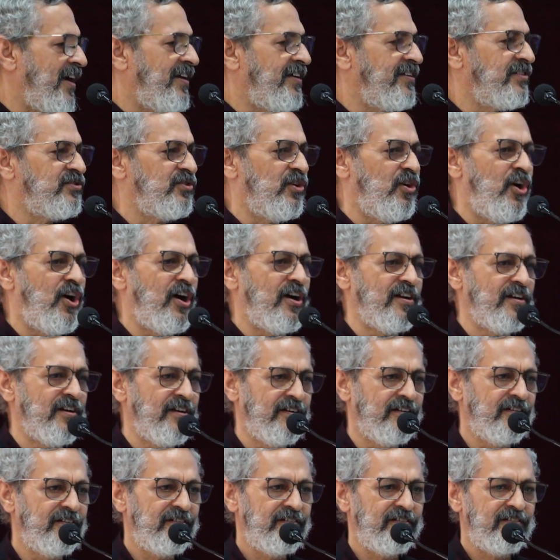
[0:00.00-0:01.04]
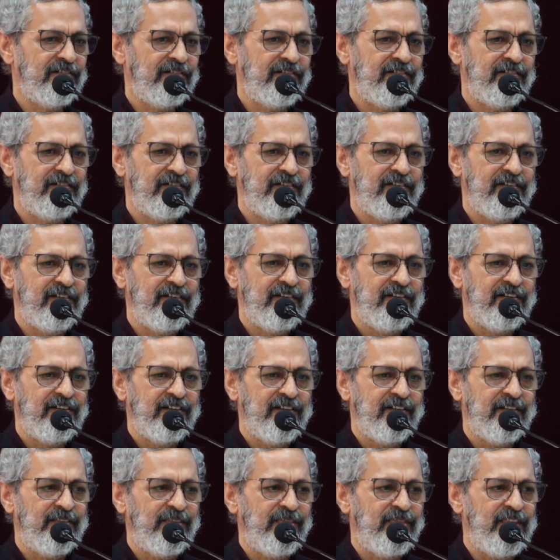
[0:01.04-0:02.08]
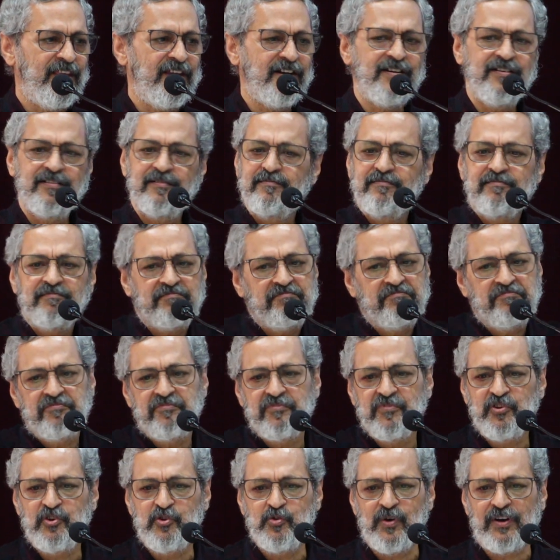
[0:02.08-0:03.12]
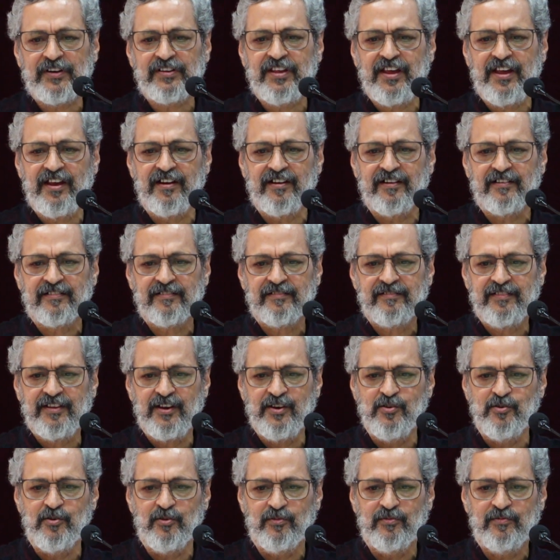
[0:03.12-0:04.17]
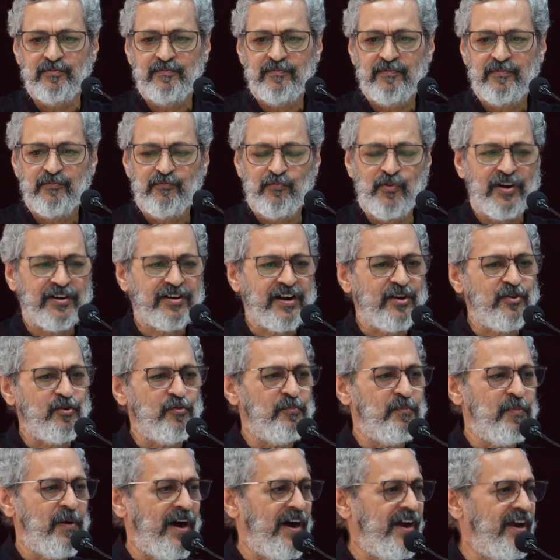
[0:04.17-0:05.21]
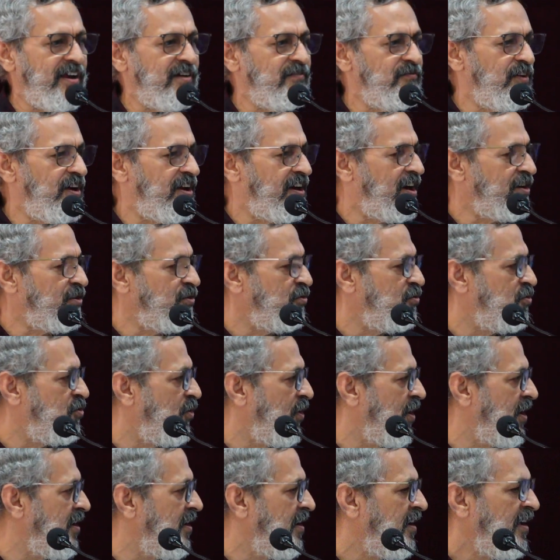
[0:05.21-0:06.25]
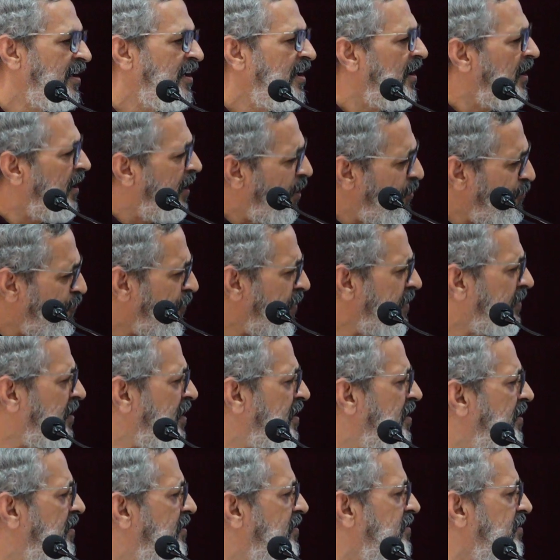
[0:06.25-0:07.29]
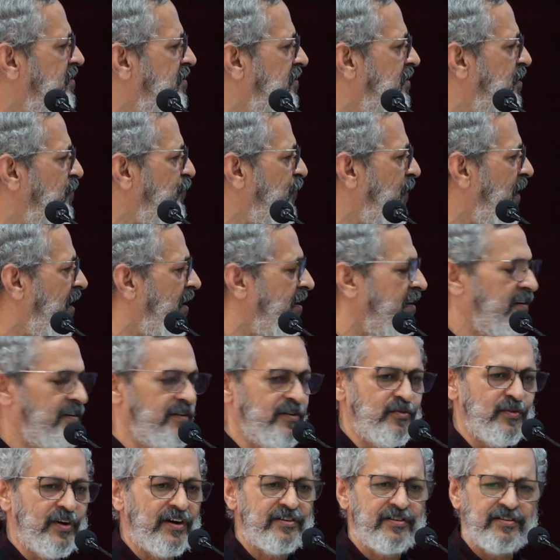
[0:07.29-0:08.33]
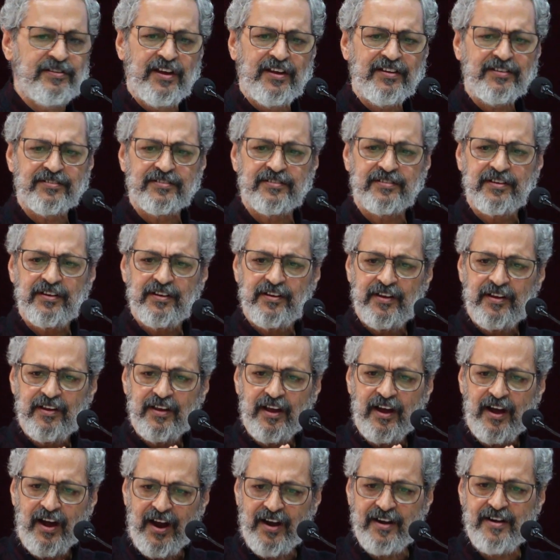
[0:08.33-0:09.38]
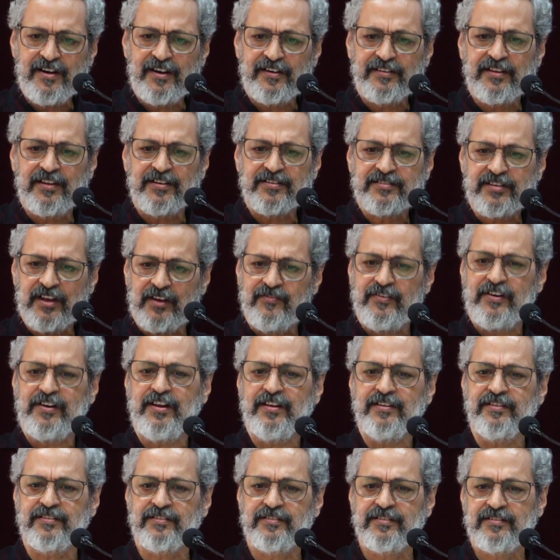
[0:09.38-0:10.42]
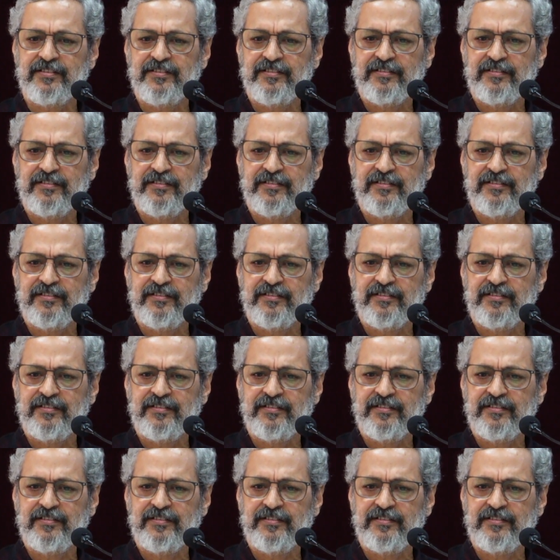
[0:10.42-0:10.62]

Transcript: is on, then you are there. They know. What are you buying? Where are you going? Everything is defined. You are just under the surveillance.